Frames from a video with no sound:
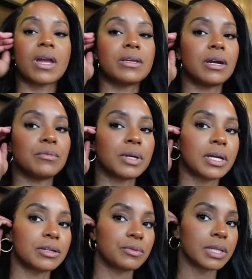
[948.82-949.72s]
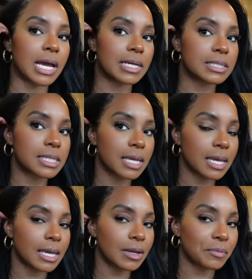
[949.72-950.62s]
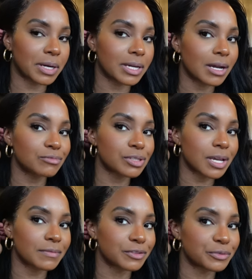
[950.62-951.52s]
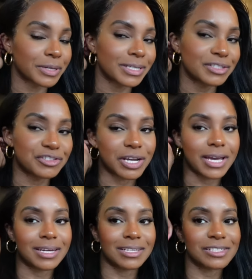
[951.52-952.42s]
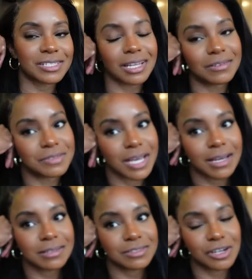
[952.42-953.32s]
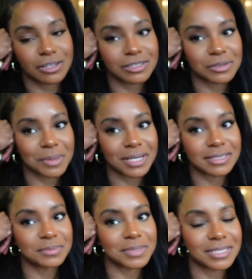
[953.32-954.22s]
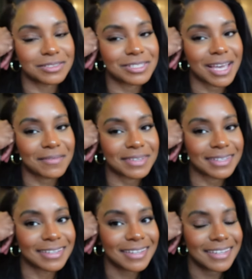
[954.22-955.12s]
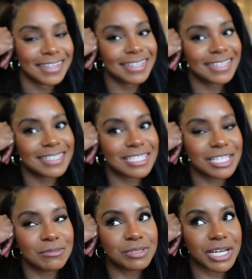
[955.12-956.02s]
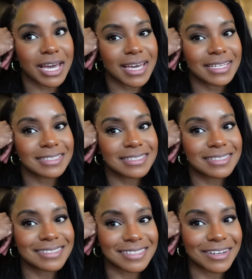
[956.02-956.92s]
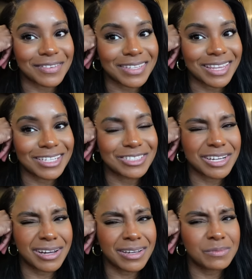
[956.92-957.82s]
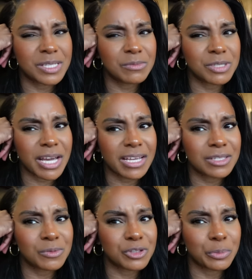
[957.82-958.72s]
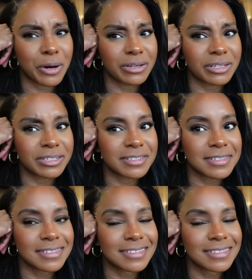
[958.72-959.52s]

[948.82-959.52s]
yeah, we're kind of relaxing right now, just having drinks, chatting. I just love talking to my husband, just having deep chats and stuff like that. Do y'all have deep chats with your partners?